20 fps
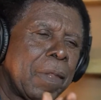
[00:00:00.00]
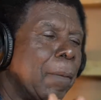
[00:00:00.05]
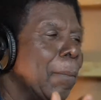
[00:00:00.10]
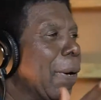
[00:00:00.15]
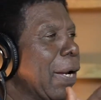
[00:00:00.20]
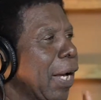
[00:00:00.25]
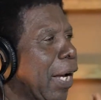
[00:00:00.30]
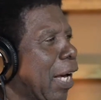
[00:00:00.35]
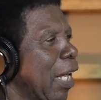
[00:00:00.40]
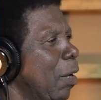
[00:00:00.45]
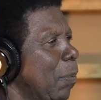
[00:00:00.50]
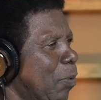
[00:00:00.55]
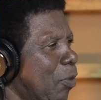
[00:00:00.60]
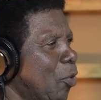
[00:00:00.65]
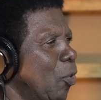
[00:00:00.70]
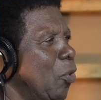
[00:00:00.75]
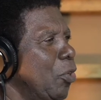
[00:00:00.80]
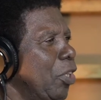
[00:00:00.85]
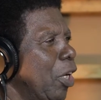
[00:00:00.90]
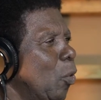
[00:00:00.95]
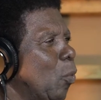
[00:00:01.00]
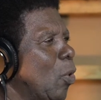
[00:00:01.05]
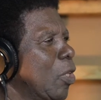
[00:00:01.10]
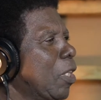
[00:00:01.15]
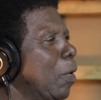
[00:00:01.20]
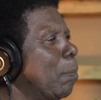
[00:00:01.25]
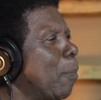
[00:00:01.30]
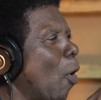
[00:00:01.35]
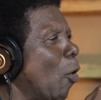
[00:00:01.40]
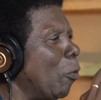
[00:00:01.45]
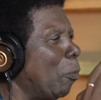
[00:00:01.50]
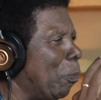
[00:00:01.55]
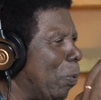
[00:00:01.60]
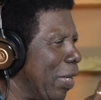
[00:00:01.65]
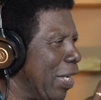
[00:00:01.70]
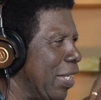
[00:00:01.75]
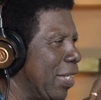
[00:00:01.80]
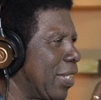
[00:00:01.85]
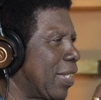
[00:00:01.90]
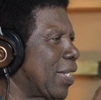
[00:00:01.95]
But a Calypsonian was the
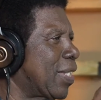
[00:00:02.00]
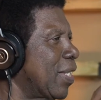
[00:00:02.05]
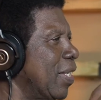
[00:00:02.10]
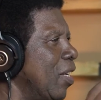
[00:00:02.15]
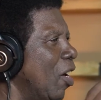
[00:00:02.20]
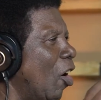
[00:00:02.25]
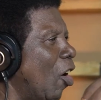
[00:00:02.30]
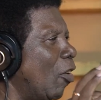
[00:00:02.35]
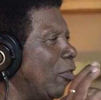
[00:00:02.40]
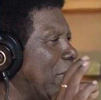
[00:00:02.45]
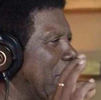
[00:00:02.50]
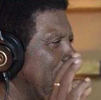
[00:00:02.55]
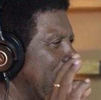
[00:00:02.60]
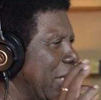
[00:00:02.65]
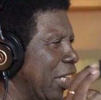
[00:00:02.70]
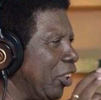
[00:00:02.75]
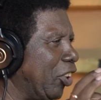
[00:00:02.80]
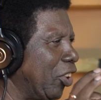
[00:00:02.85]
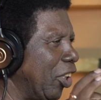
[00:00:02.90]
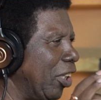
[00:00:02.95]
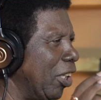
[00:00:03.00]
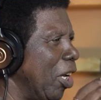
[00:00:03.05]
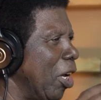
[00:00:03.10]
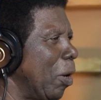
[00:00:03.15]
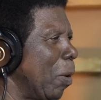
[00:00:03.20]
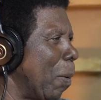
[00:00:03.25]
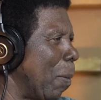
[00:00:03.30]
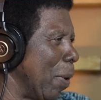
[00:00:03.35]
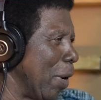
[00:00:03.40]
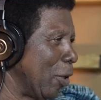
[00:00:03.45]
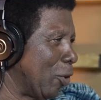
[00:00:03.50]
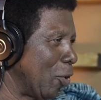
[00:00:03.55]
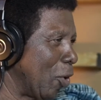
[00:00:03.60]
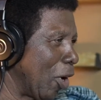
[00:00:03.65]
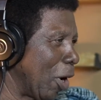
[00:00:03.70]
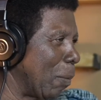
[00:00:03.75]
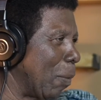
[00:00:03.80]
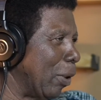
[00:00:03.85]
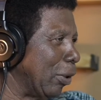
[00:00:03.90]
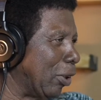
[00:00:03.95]
mouthpiece of the nation. Remember you
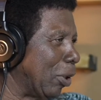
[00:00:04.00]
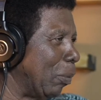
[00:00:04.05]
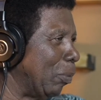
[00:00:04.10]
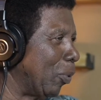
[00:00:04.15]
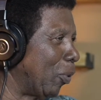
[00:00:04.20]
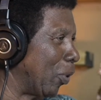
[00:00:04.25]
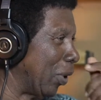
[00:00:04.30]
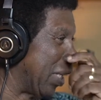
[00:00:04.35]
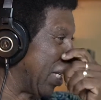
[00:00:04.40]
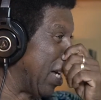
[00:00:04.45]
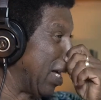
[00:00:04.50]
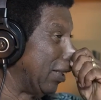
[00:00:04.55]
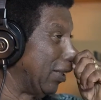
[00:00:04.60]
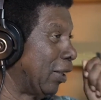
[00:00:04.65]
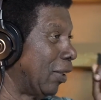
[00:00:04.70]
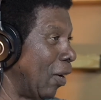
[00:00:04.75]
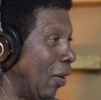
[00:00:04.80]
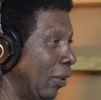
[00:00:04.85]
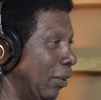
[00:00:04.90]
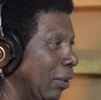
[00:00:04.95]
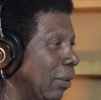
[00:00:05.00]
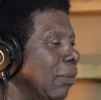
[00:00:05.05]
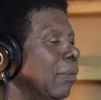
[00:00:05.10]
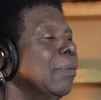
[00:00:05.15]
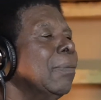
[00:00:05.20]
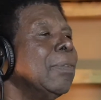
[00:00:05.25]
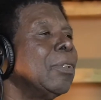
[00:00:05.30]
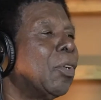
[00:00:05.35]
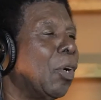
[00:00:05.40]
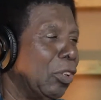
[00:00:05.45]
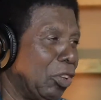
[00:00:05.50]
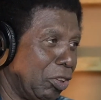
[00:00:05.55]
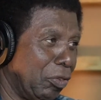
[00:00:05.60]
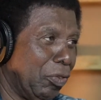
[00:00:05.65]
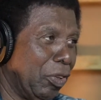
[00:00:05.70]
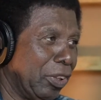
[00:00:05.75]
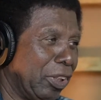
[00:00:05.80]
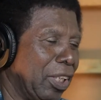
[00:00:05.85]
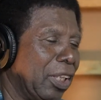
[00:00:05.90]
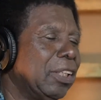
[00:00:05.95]
talk about some critical songs,
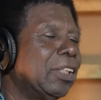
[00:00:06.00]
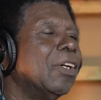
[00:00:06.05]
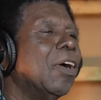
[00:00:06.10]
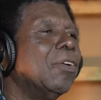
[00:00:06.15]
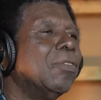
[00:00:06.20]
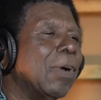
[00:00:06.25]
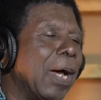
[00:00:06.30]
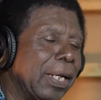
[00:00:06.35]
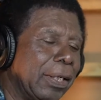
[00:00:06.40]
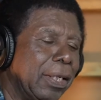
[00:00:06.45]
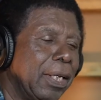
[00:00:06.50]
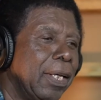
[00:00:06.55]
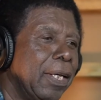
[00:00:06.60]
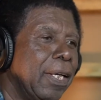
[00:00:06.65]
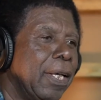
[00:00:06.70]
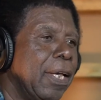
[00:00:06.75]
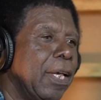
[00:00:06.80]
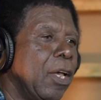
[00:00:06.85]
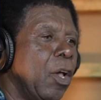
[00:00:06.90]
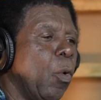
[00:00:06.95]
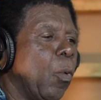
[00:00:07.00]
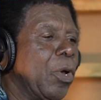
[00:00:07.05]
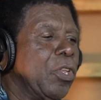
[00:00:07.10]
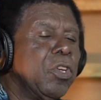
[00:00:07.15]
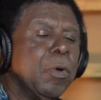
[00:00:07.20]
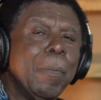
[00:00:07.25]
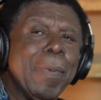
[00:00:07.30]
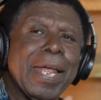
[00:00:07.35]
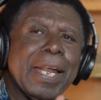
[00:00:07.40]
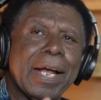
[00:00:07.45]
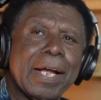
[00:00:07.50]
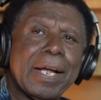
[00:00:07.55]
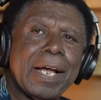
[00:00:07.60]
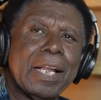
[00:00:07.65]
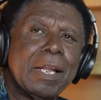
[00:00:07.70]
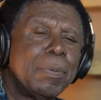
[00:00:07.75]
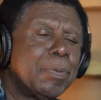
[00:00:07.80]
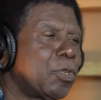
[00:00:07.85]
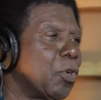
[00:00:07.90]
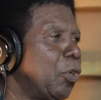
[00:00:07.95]
controversial songs, right? When you made a
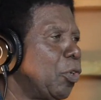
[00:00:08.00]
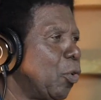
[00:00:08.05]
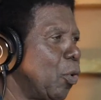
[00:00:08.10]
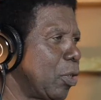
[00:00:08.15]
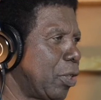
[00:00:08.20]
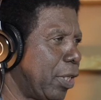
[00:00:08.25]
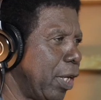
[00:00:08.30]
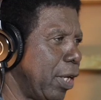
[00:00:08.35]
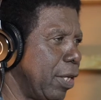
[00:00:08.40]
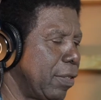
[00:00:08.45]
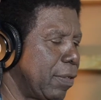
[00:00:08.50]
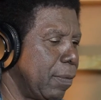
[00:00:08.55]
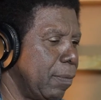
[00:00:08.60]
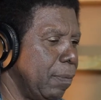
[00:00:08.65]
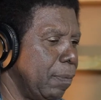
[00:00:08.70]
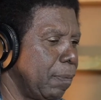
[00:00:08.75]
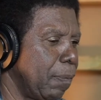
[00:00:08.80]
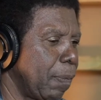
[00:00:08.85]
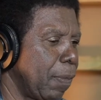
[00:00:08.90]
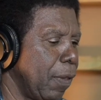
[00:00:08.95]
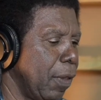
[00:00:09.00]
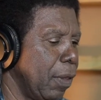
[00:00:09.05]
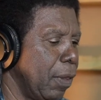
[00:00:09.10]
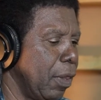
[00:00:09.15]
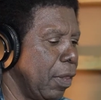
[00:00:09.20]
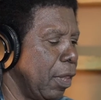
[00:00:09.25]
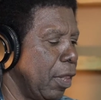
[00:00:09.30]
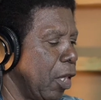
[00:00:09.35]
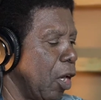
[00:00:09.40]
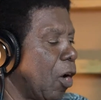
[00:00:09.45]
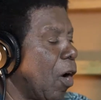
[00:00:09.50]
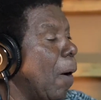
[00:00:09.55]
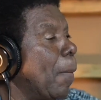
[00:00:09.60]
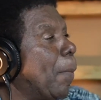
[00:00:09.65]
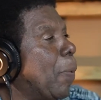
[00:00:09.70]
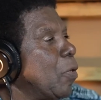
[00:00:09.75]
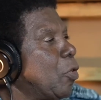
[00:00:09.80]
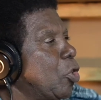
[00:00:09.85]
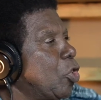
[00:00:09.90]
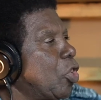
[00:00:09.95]
Calypso in those days, the
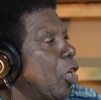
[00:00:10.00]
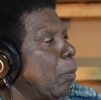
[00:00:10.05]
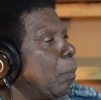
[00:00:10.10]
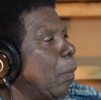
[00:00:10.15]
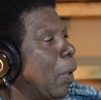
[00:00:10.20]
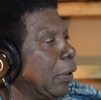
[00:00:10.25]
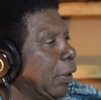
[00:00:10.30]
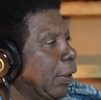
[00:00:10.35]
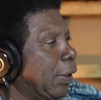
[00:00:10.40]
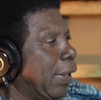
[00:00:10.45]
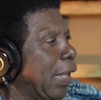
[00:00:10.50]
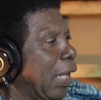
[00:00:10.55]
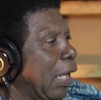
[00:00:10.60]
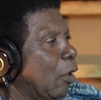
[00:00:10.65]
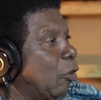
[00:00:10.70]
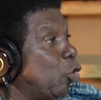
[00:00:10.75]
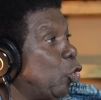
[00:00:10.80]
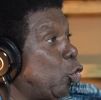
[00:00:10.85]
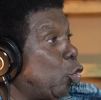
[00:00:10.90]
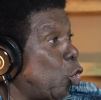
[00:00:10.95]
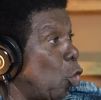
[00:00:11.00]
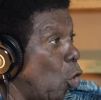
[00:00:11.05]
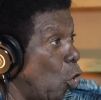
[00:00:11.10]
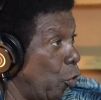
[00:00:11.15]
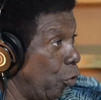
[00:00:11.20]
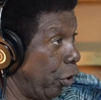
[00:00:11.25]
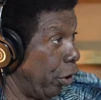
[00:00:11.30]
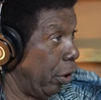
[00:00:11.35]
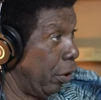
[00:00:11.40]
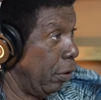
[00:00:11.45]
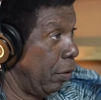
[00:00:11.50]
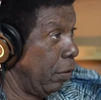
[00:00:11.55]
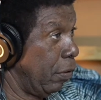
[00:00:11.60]
composition must tell a story.